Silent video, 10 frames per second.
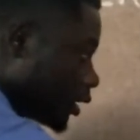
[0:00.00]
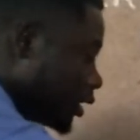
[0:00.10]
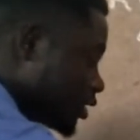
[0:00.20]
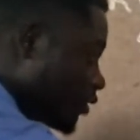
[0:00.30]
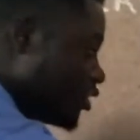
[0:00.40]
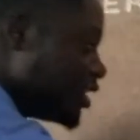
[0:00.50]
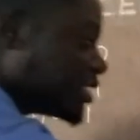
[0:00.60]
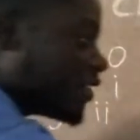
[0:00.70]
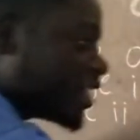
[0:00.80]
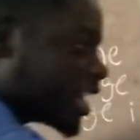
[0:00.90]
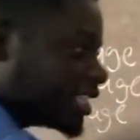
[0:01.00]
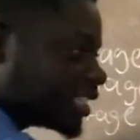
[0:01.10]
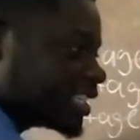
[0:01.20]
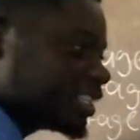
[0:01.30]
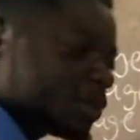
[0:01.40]
So these are the cancer
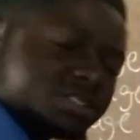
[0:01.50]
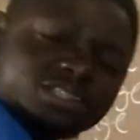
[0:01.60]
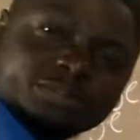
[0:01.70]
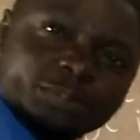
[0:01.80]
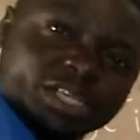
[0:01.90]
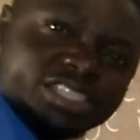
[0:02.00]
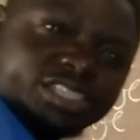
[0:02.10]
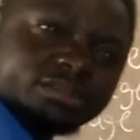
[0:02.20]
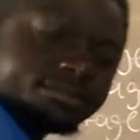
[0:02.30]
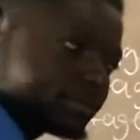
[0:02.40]
cells spreading,